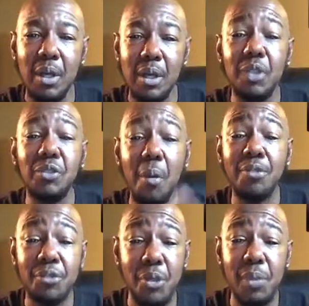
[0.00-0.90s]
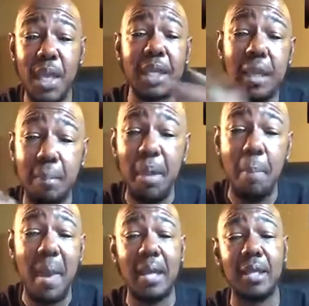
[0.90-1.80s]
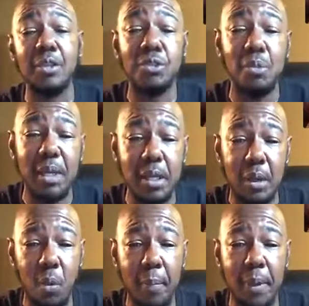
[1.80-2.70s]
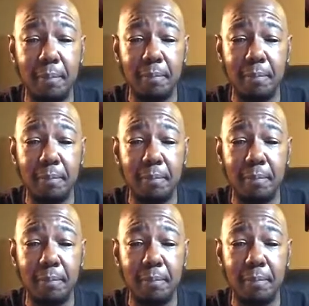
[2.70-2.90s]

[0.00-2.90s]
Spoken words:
Is all of a sudden they kick me back into being a woman.